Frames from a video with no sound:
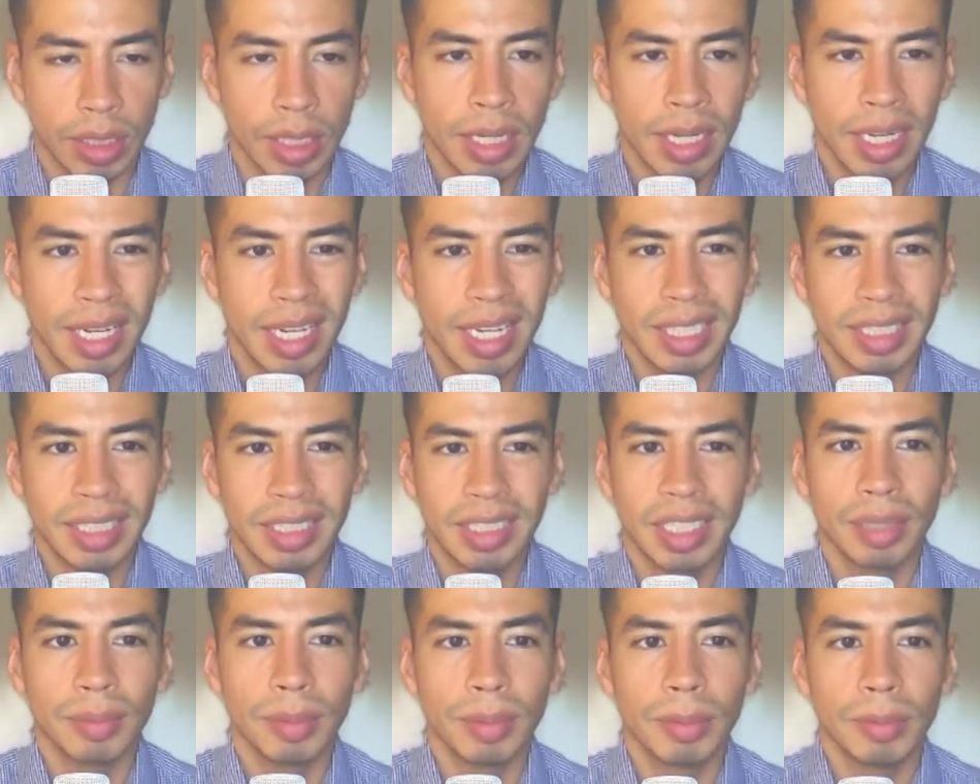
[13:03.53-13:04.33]
And it's going to
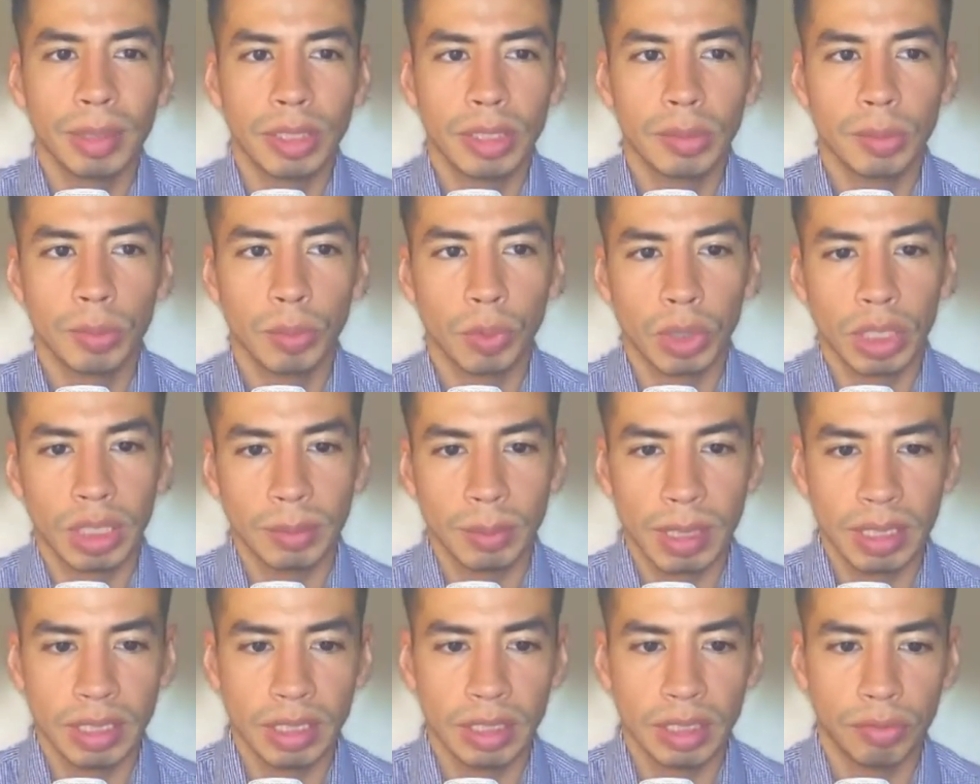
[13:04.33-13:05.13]
be much more
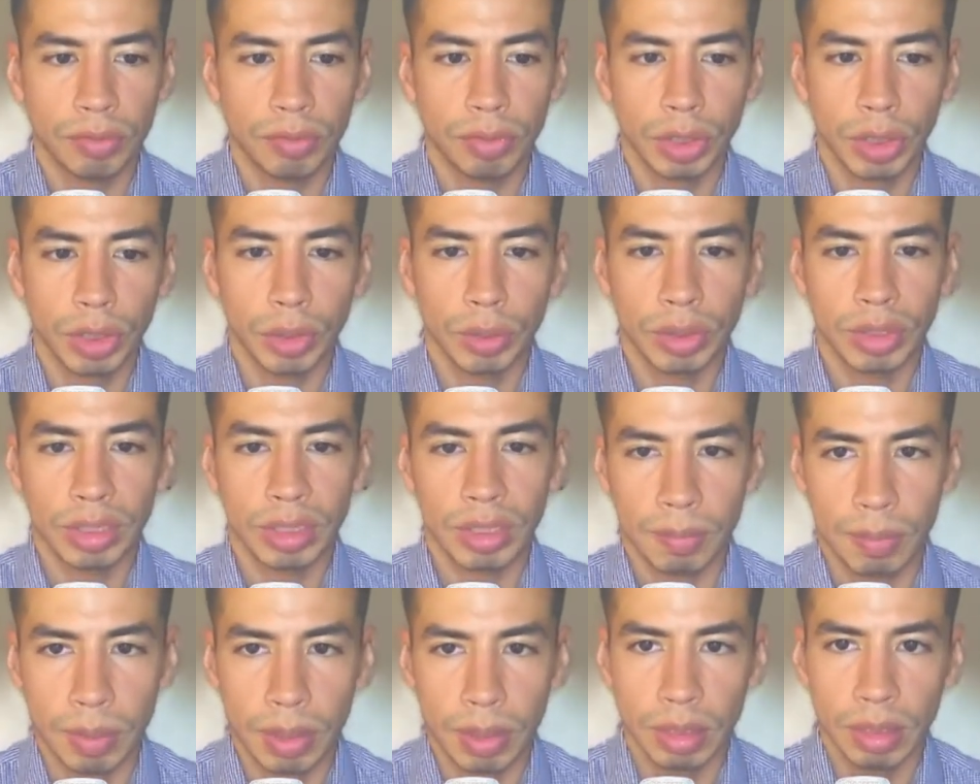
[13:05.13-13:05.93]
expensive for you as the
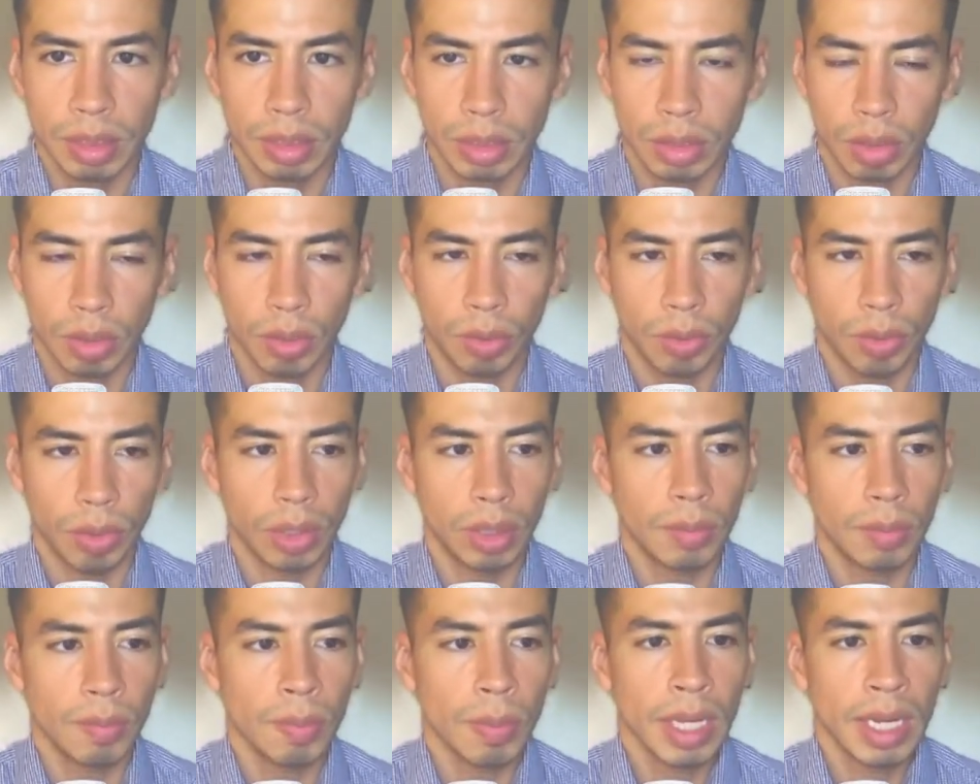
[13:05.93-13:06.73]
business owner,
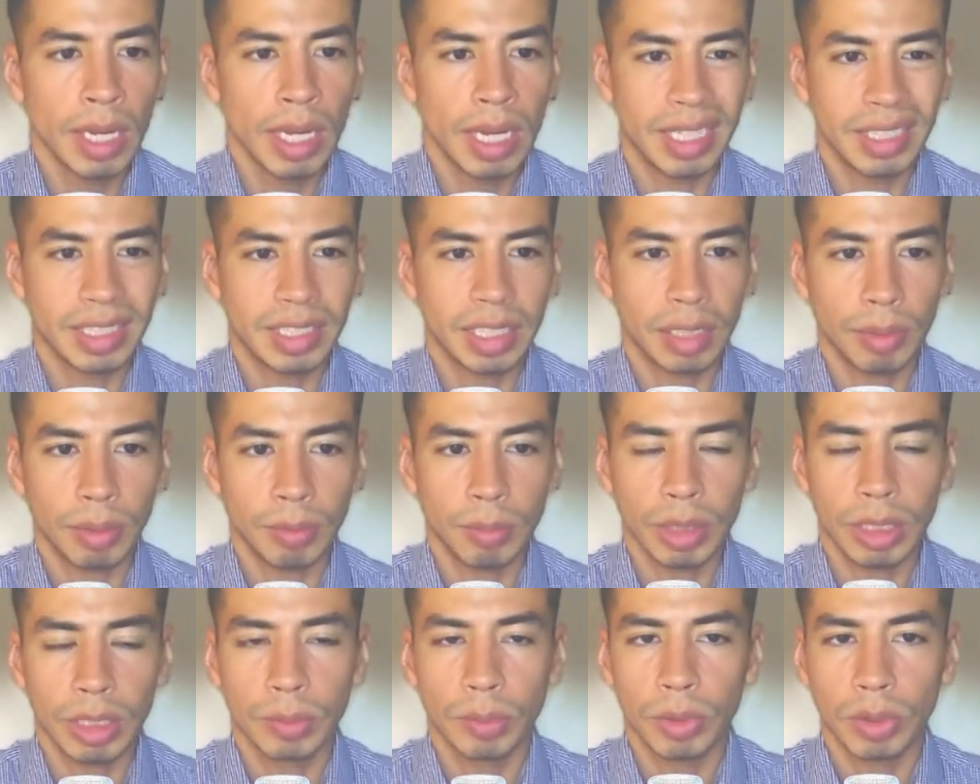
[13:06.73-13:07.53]
and it's going to be
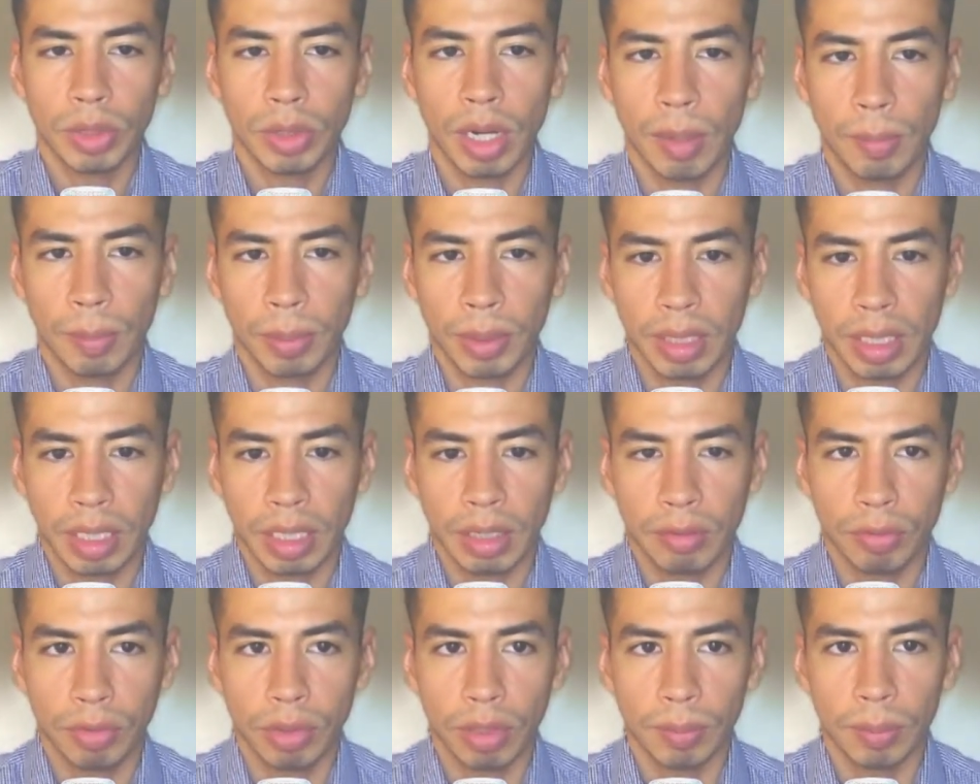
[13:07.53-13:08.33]
much more complicated
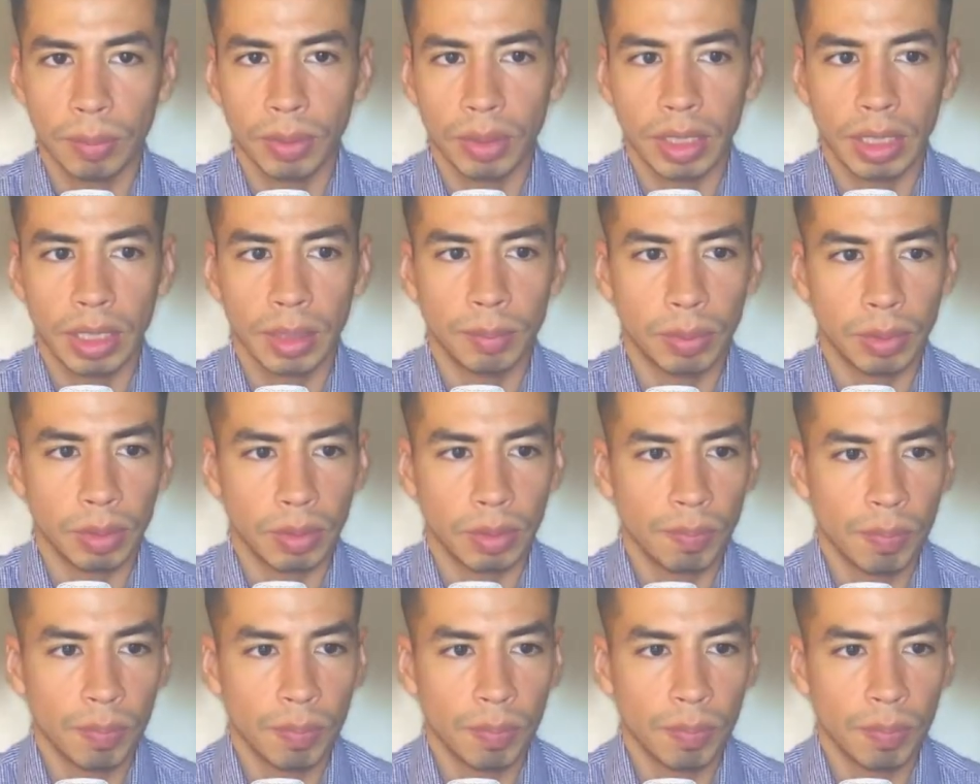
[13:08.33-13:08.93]
for the bookkeeper.